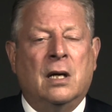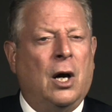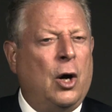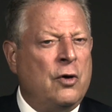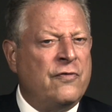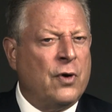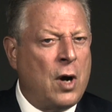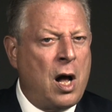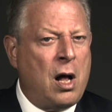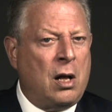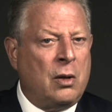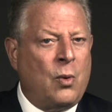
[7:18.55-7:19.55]

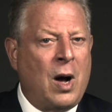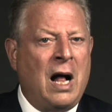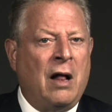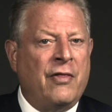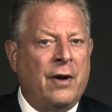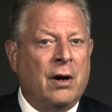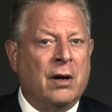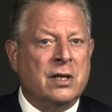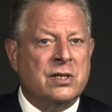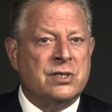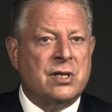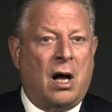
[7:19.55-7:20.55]
Overall, while there
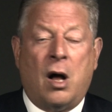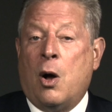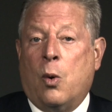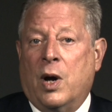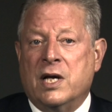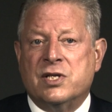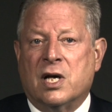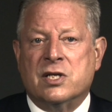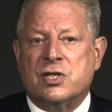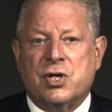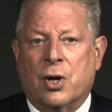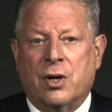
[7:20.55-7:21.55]
is always
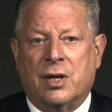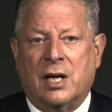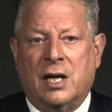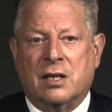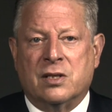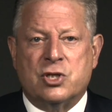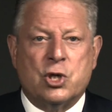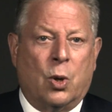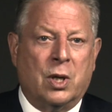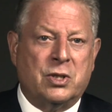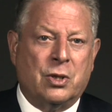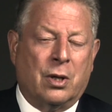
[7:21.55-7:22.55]
uncertainty in the
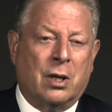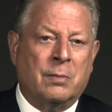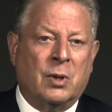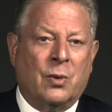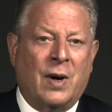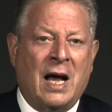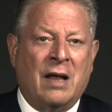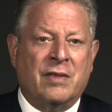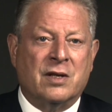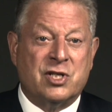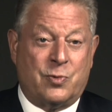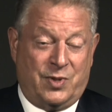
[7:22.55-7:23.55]
short term around
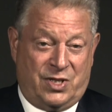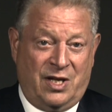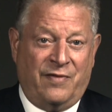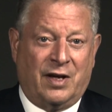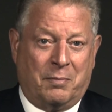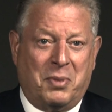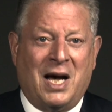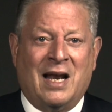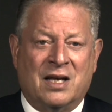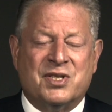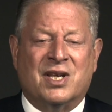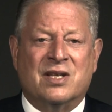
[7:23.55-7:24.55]
the specific
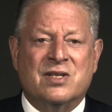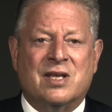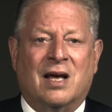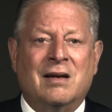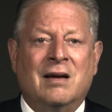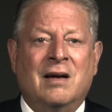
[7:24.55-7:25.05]
policies that